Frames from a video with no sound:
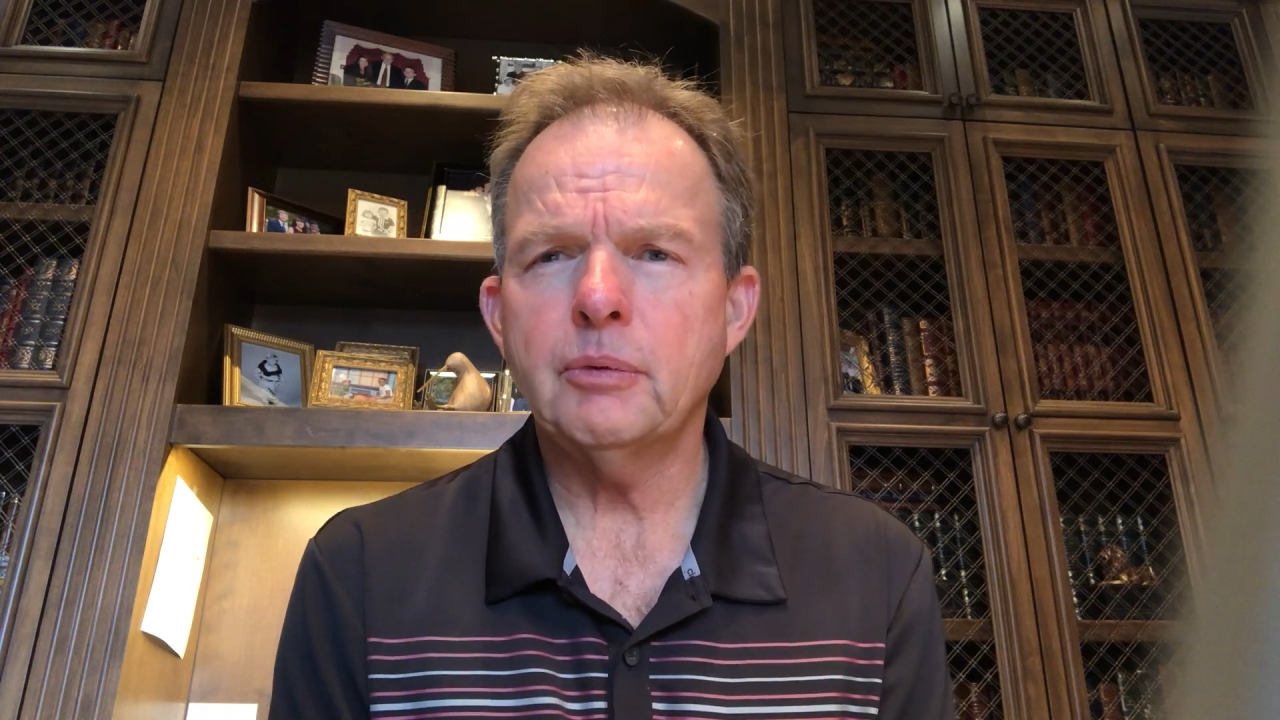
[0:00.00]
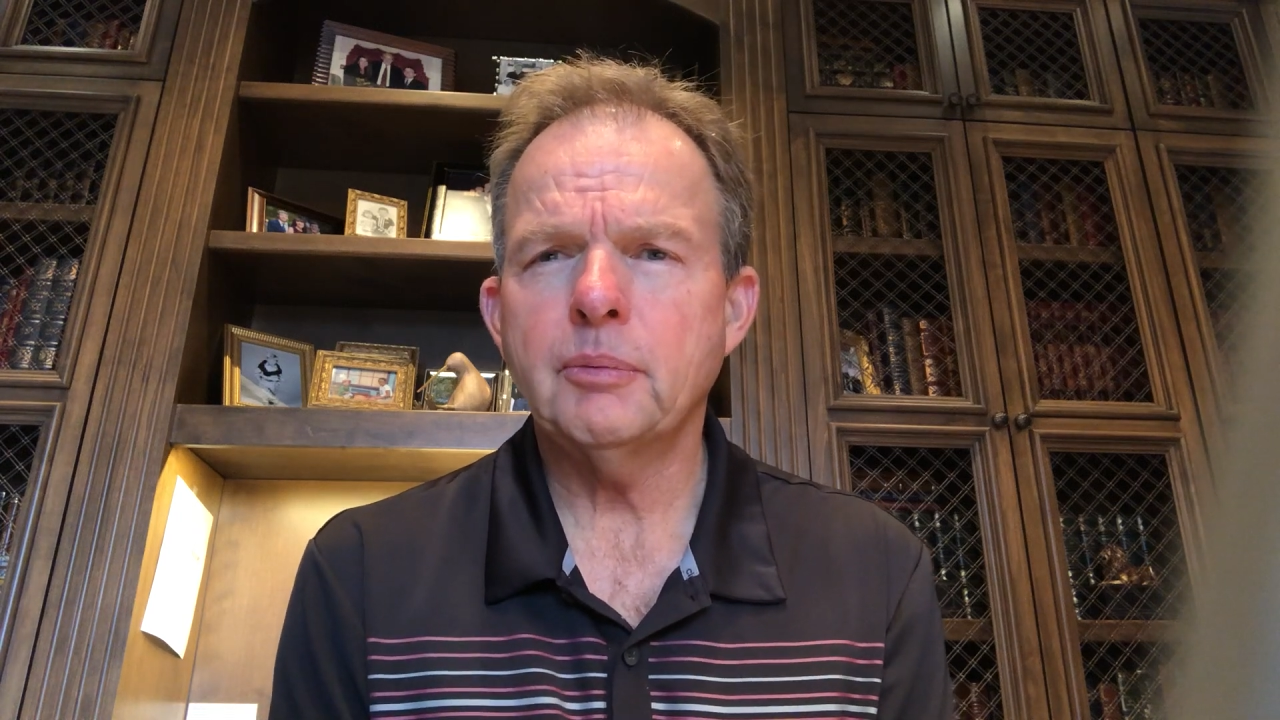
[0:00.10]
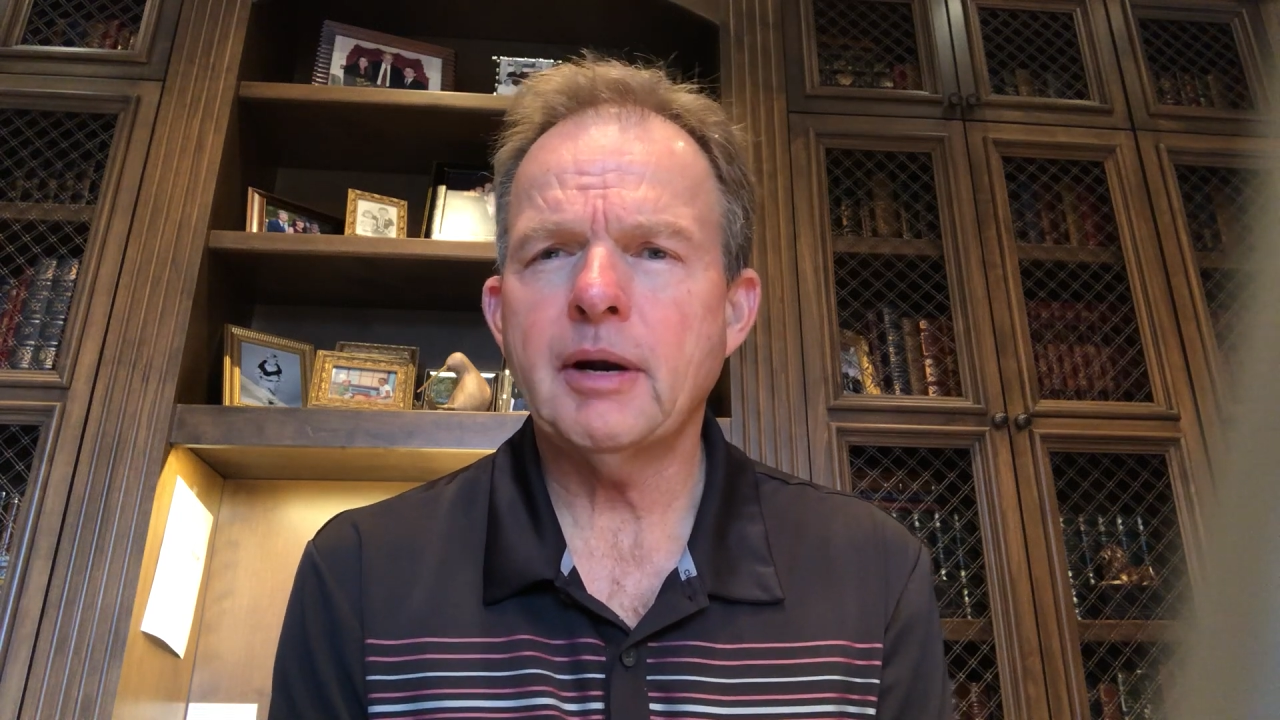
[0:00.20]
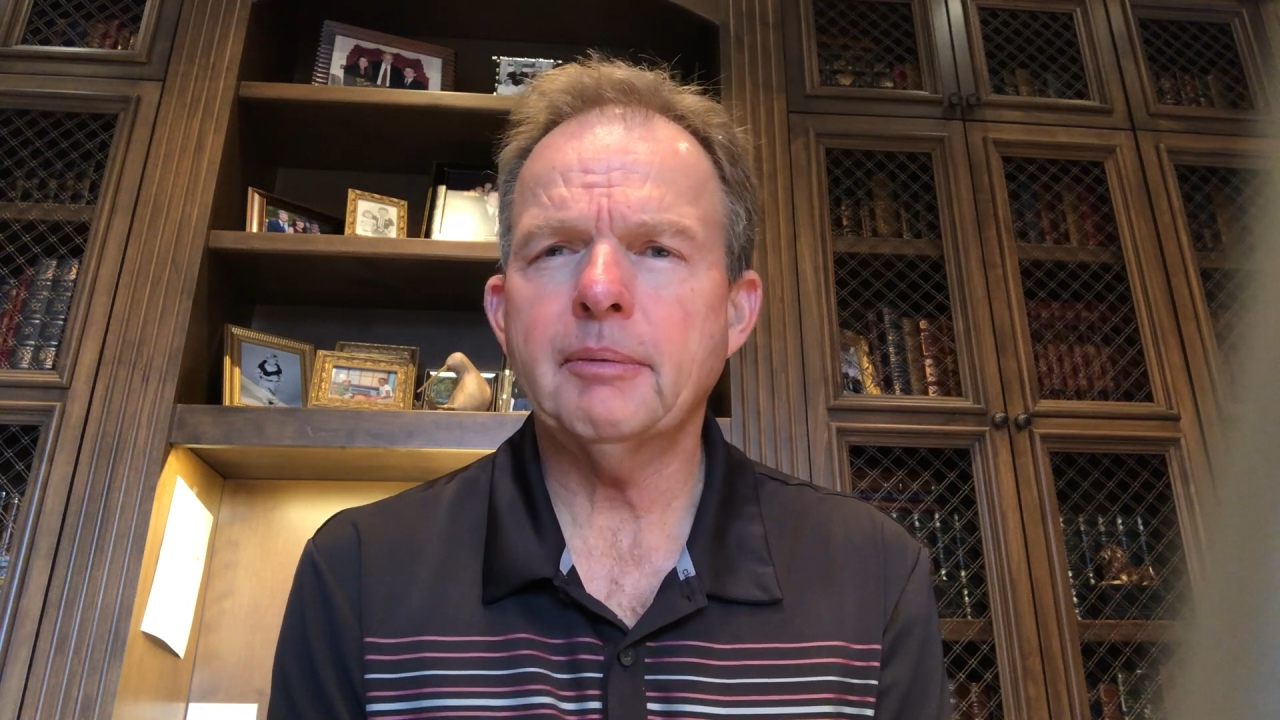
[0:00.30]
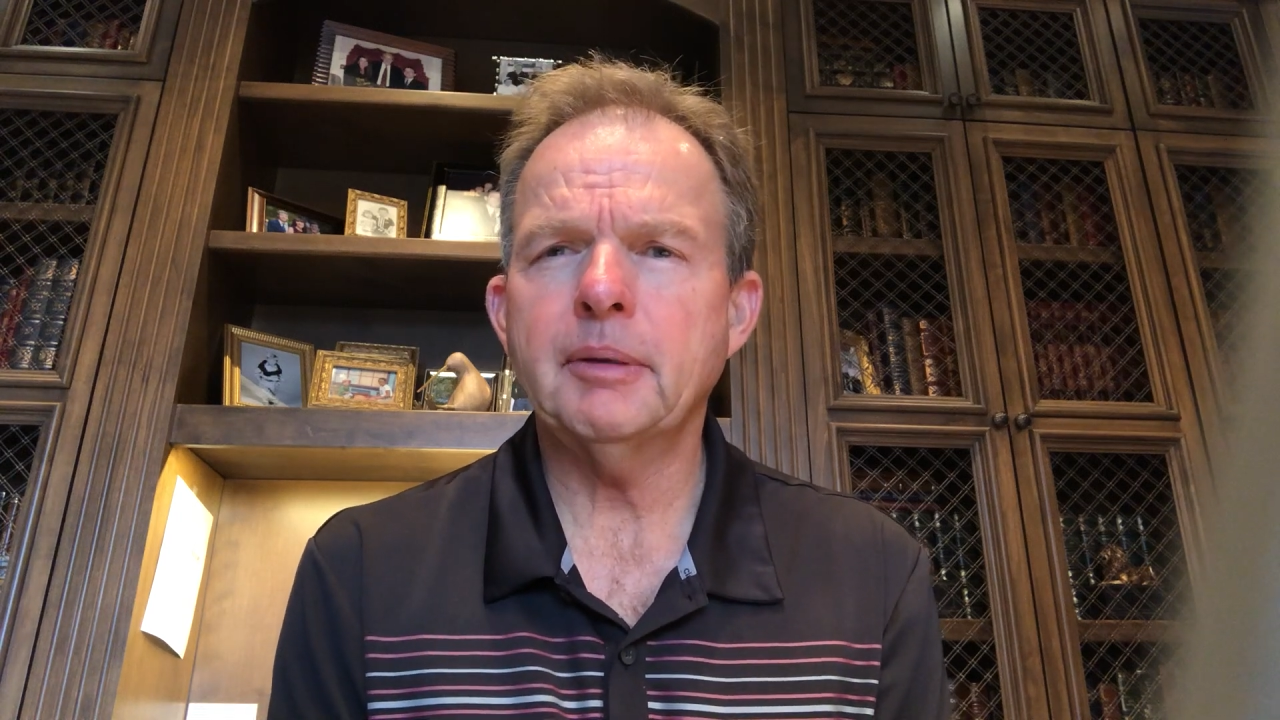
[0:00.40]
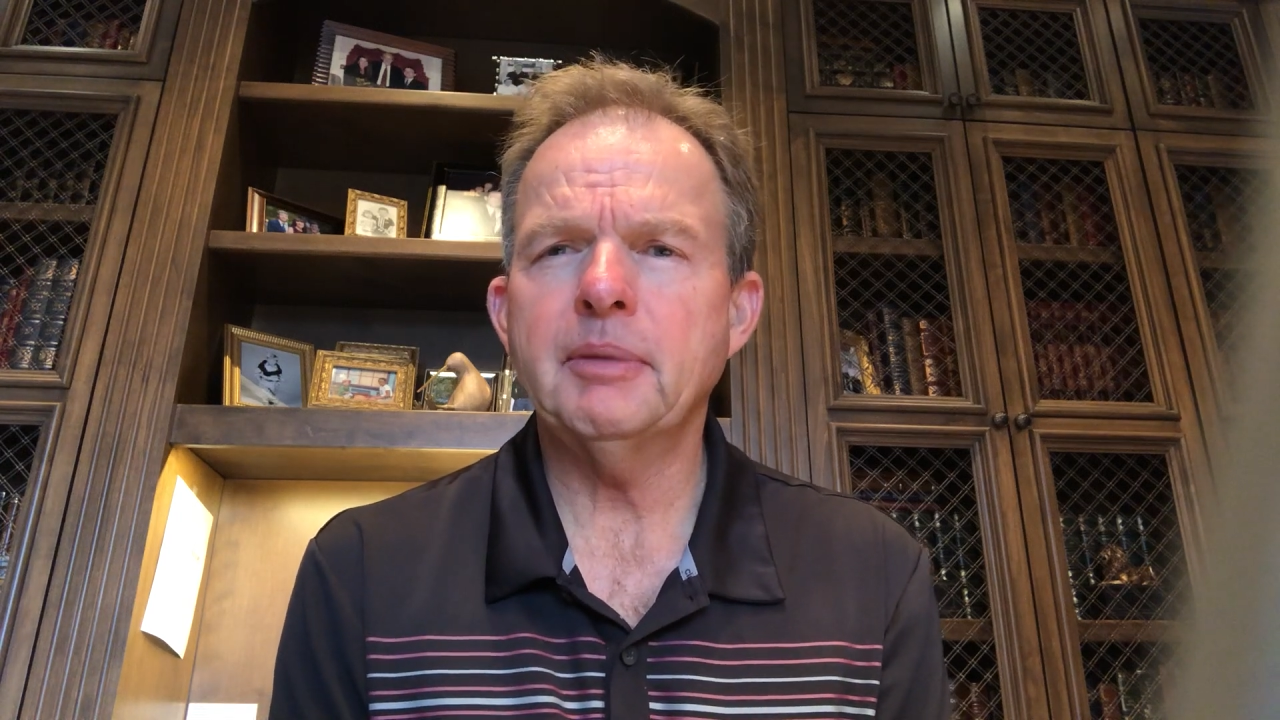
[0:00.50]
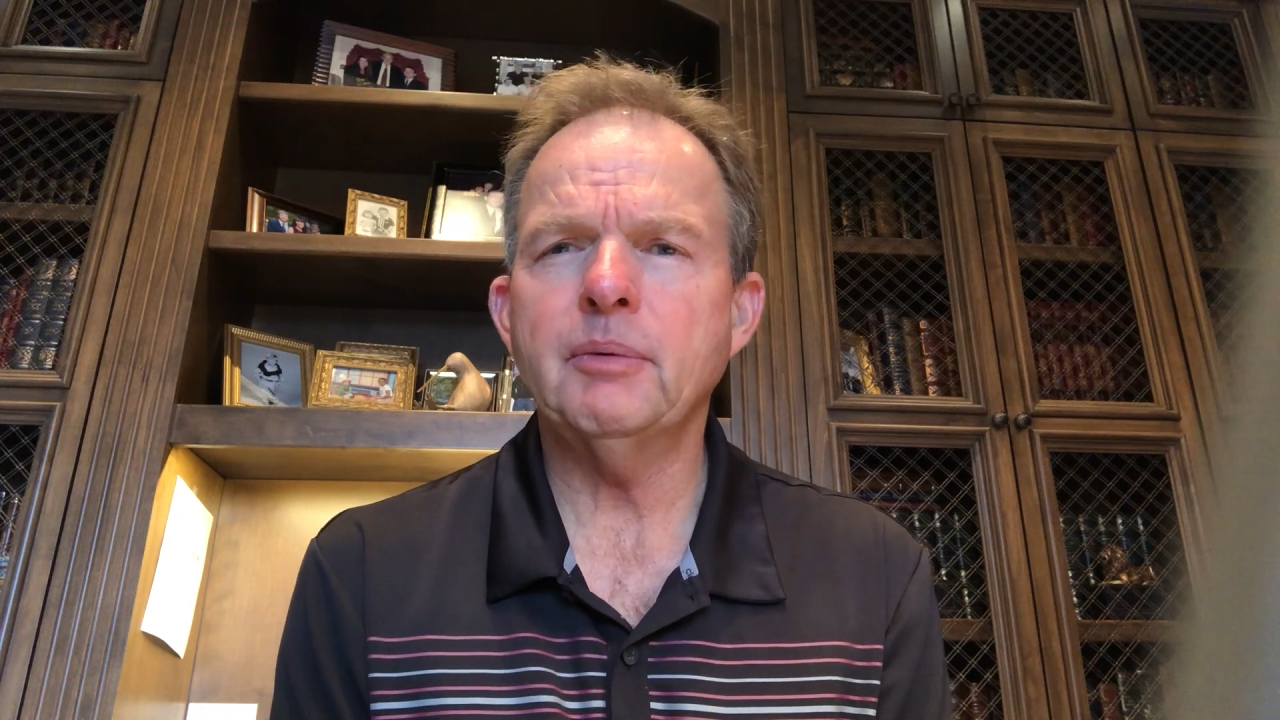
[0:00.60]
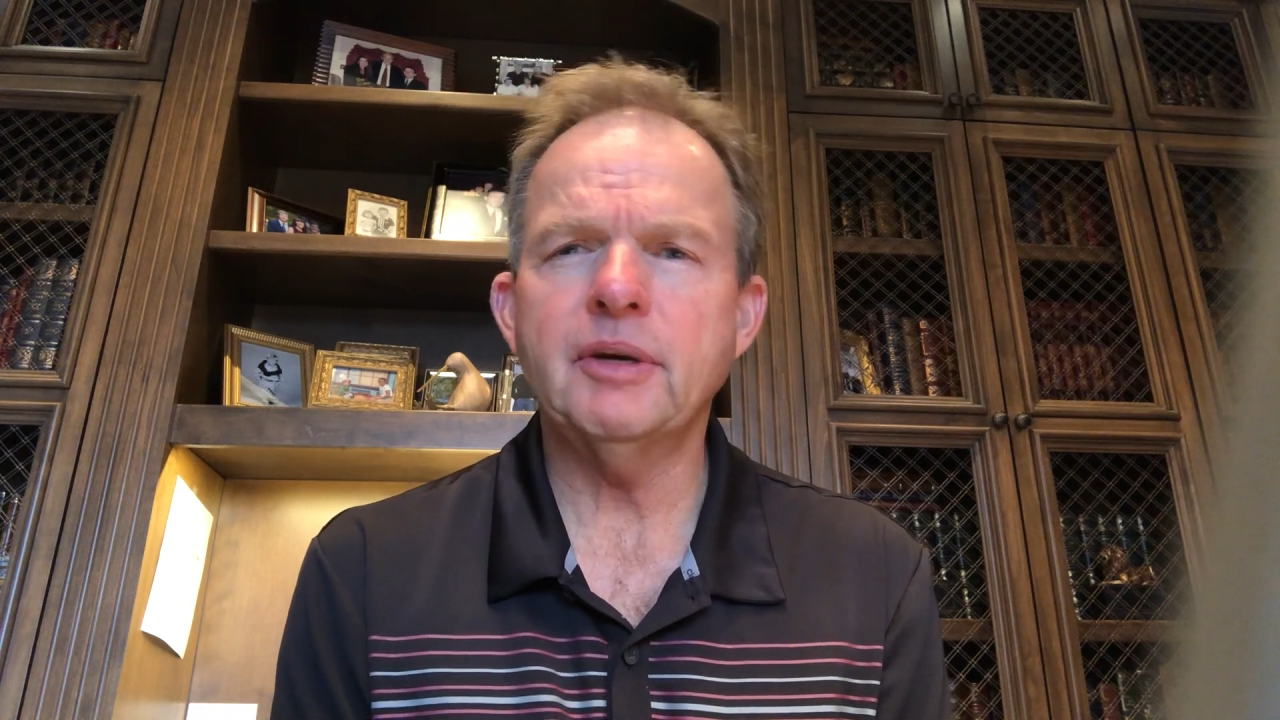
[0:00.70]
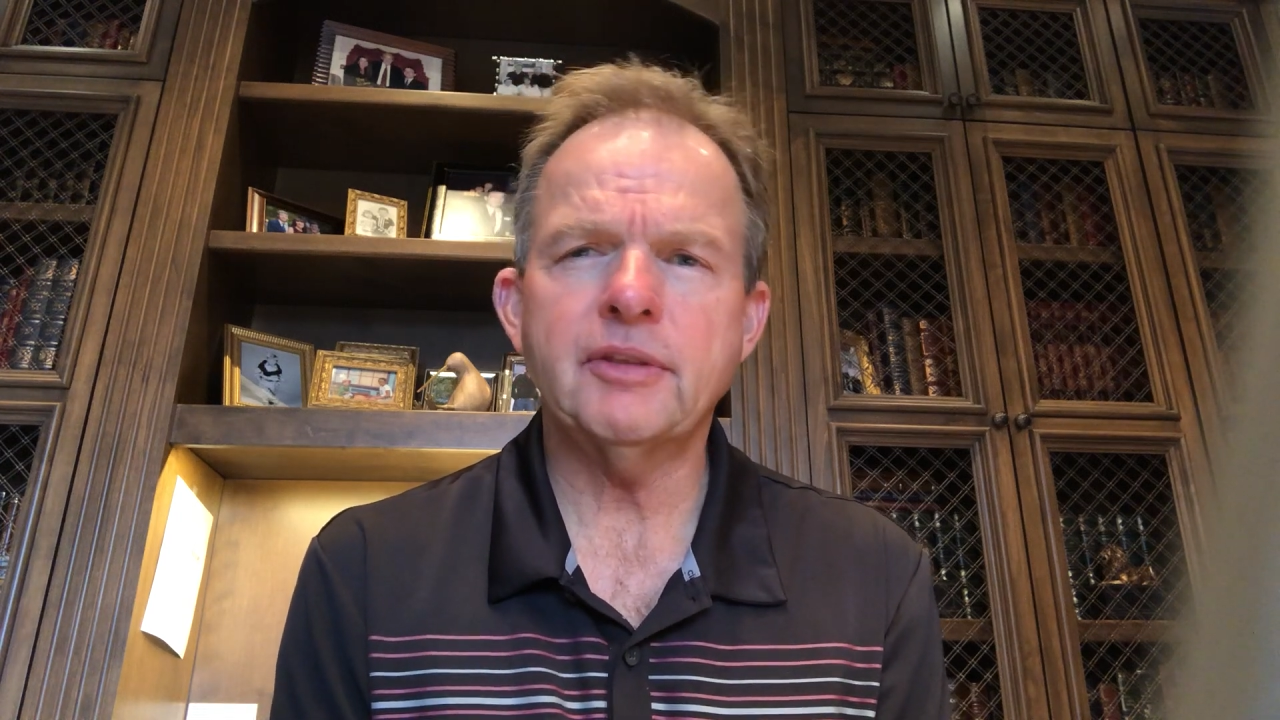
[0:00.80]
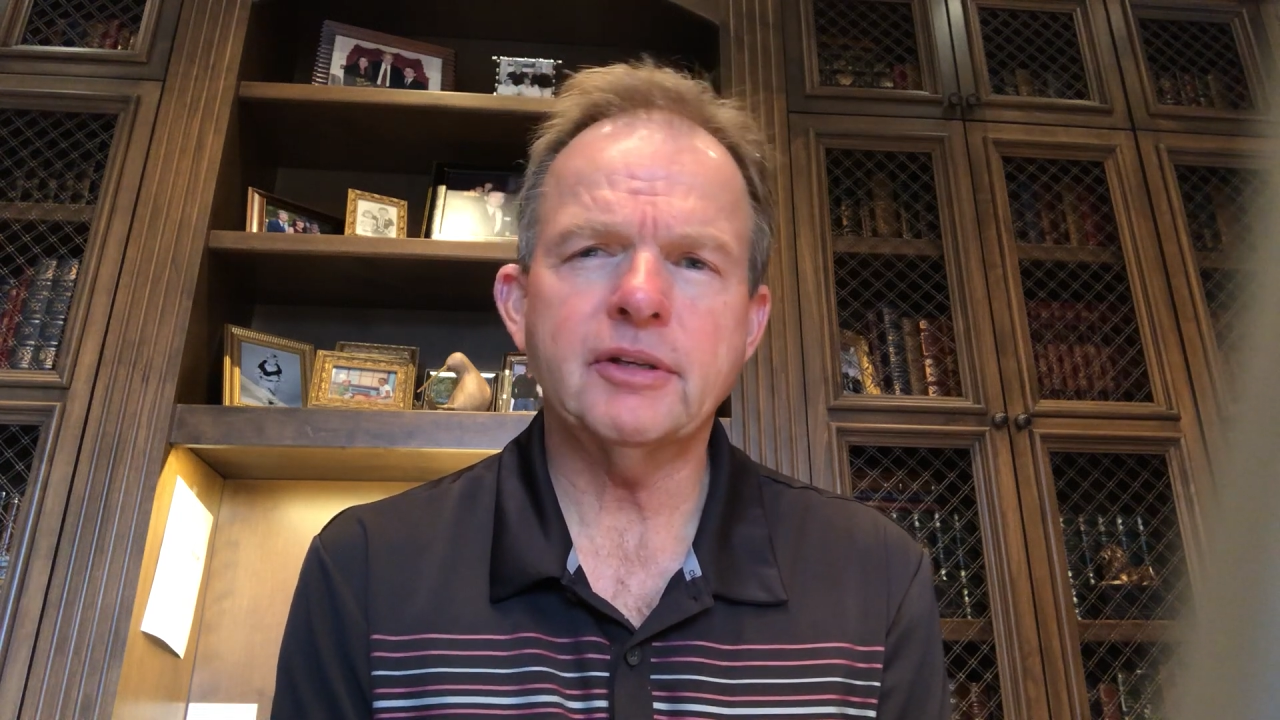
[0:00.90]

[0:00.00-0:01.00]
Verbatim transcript: will probably be with